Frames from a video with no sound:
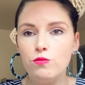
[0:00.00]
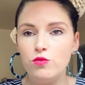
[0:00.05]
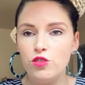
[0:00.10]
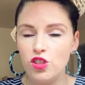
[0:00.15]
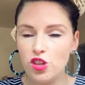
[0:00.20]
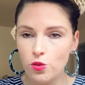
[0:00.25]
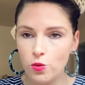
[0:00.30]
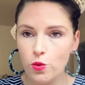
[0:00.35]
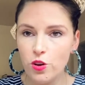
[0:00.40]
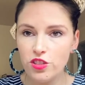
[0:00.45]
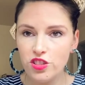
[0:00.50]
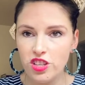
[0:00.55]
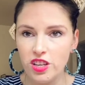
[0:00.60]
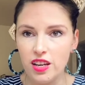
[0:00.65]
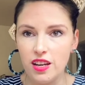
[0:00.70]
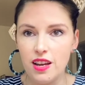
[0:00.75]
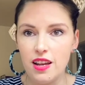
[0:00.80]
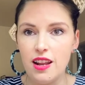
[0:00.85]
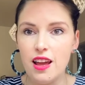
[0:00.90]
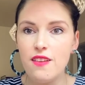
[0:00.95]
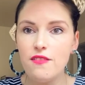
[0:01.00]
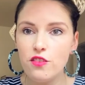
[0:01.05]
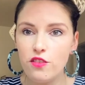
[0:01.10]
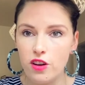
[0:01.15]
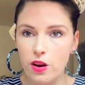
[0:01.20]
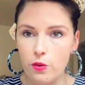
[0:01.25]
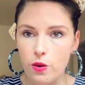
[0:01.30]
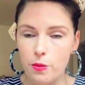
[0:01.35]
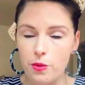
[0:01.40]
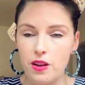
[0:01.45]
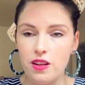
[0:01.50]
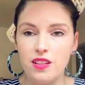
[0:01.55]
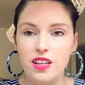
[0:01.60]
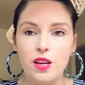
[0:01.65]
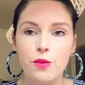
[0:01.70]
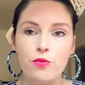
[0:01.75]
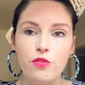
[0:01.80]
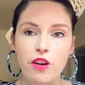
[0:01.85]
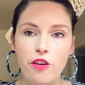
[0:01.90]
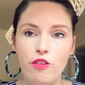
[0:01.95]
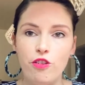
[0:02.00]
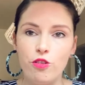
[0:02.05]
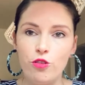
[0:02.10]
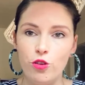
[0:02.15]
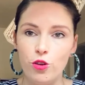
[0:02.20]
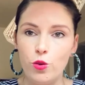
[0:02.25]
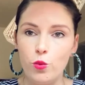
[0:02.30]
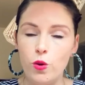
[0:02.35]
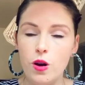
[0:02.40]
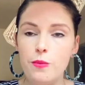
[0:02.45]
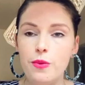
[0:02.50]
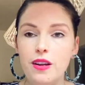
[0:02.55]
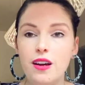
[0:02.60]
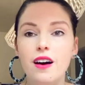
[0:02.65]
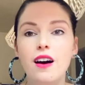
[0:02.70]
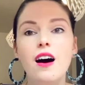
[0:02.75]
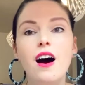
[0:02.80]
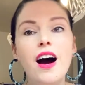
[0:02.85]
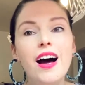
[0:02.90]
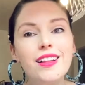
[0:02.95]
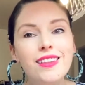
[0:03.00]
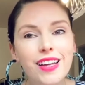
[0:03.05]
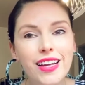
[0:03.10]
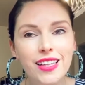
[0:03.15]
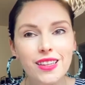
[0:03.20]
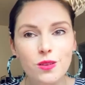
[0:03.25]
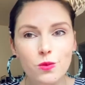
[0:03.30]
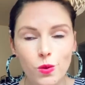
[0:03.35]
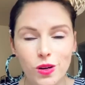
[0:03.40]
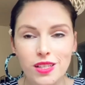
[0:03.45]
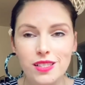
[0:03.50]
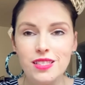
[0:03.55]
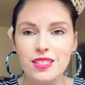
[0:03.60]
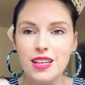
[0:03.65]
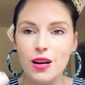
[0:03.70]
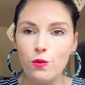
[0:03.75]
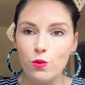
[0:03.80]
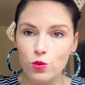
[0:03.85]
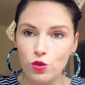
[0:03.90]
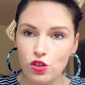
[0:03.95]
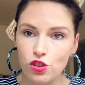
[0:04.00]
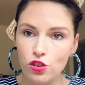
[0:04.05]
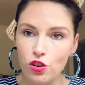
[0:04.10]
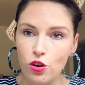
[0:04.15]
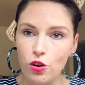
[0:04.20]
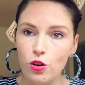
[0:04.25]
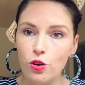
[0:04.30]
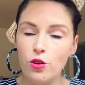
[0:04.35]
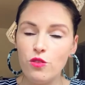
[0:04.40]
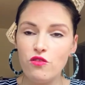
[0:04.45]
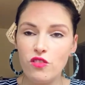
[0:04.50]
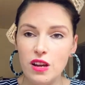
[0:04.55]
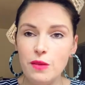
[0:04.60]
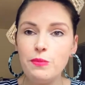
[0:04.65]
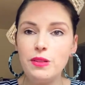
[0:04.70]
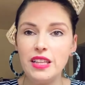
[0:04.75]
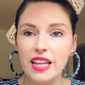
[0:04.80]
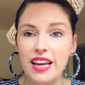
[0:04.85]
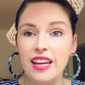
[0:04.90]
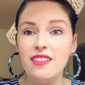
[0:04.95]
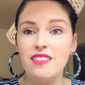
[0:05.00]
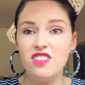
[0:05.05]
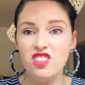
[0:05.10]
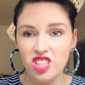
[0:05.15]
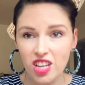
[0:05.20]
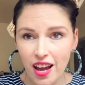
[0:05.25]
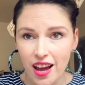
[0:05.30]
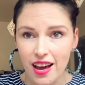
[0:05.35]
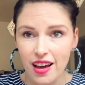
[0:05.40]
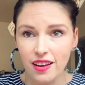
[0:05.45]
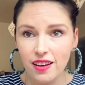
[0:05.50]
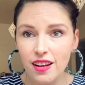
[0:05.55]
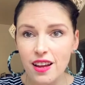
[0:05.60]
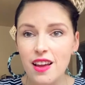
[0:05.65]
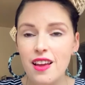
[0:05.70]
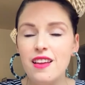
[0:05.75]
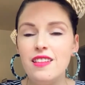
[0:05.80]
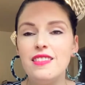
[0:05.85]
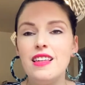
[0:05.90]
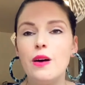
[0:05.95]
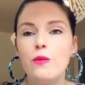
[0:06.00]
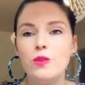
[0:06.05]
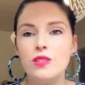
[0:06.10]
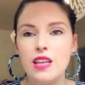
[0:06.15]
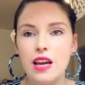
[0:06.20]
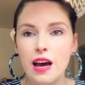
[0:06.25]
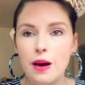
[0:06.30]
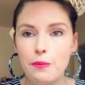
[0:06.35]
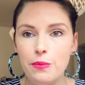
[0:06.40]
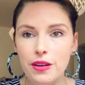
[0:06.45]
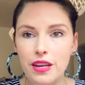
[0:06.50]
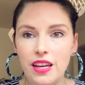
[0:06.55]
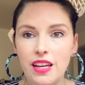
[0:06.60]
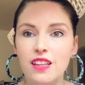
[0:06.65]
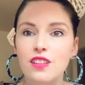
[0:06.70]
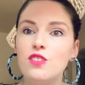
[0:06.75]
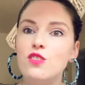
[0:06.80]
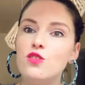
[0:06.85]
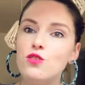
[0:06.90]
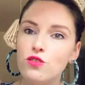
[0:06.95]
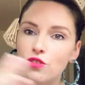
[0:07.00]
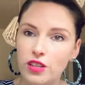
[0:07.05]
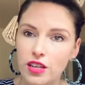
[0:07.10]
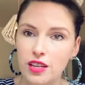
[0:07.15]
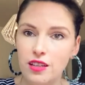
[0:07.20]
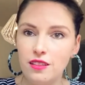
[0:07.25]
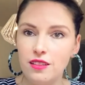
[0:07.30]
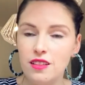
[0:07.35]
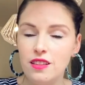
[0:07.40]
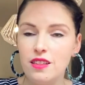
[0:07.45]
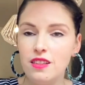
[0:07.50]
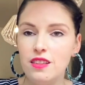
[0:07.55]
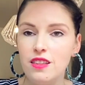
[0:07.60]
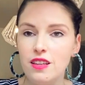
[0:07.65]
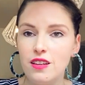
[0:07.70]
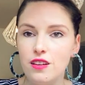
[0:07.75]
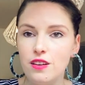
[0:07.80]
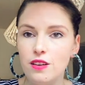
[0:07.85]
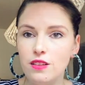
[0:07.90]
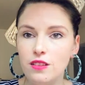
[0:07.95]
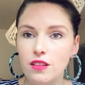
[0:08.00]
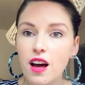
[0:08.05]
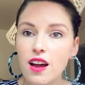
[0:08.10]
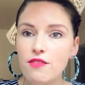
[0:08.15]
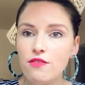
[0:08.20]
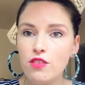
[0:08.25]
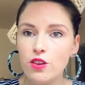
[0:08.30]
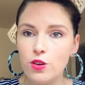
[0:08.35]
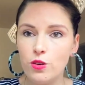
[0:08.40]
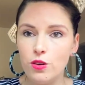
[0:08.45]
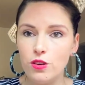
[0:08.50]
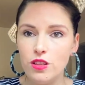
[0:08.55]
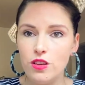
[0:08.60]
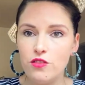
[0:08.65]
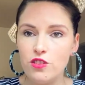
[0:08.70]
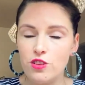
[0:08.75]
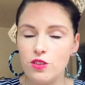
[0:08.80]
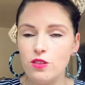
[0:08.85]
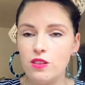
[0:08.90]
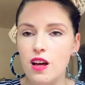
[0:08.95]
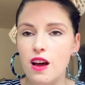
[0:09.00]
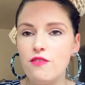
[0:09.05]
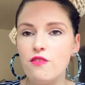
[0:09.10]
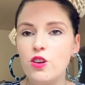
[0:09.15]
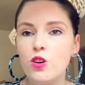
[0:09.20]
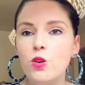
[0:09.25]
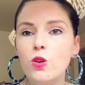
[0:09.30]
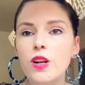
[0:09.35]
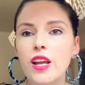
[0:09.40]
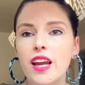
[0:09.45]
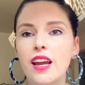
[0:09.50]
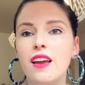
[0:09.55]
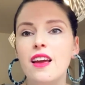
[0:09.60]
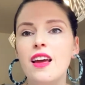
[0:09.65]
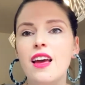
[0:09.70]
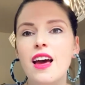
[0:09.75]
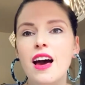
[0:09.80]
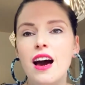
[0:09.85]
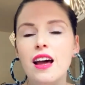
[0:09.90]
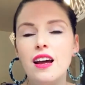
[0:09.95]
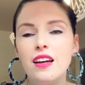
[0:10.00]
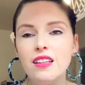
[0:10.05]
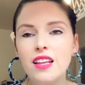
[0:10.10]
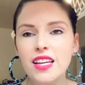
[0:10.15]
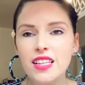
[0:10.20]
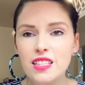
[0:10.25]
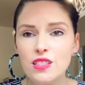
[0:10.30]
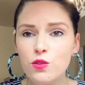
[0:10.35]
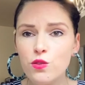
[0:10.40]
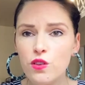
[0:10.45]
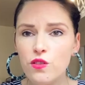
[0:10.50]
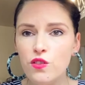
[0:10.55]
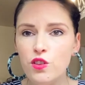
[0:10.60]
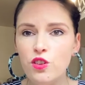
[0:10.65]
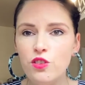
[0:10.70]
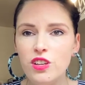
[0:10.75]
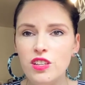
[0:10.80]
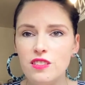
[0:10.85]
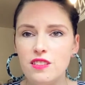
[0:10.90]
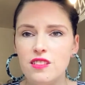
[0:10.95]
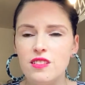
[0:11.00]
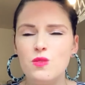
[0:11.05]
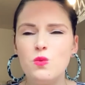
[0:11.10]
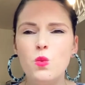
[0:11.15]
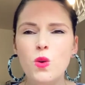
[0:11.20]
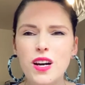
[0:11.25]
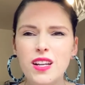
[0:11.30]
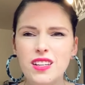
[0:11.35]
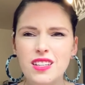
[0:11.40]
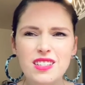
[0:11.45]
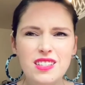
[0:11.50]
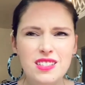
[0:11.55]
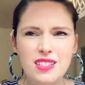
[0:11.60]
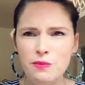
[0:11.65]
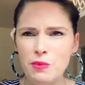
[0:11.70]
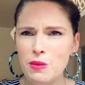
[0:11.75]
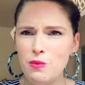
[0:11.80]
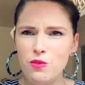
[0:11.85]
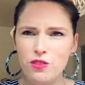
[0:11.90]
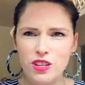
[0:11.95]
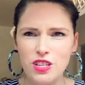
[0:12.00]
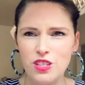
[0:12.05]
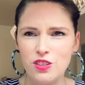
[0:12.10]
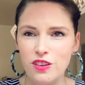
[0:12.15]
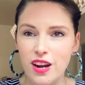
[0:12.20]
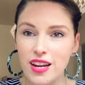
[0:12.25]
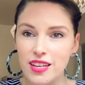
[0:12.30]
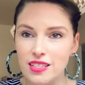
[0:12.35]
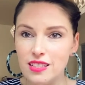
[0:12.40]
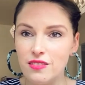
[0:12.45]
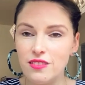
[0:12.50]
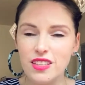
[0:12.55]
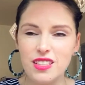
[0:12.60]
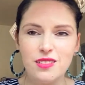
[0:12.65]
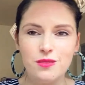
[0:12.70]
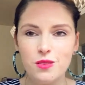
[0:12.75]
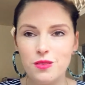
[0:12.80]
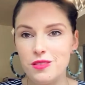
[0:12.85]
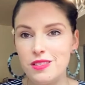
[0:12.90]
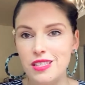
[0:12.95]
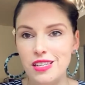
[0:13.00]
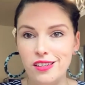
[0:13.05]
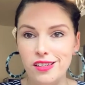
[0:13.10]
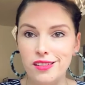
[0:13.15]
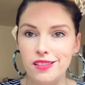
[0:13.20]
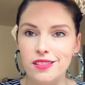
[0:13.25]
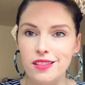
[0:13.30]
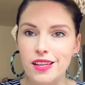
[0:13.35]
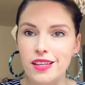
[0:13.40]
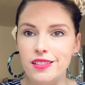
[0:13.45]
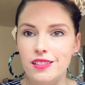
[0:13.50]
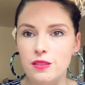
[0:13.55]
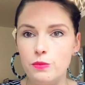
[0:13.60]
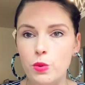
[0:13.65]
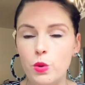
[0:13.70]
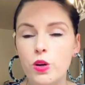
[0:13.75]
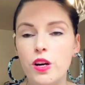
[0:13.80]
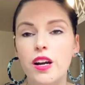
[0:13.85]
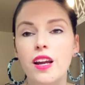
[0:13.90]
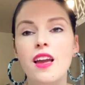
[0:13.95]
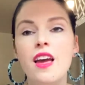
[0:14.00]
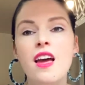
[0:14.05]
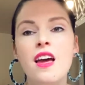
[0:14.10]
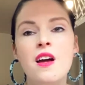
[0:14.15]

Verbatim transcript: sh watching an evergreen webinar, like a pre-recorded webinar, I like the ones that will show replay the chat that was happening during the live record, the original live recording. And I like this for a few reasons. One, it's just a bit more interactive. Like sometimes staring at slides is boring.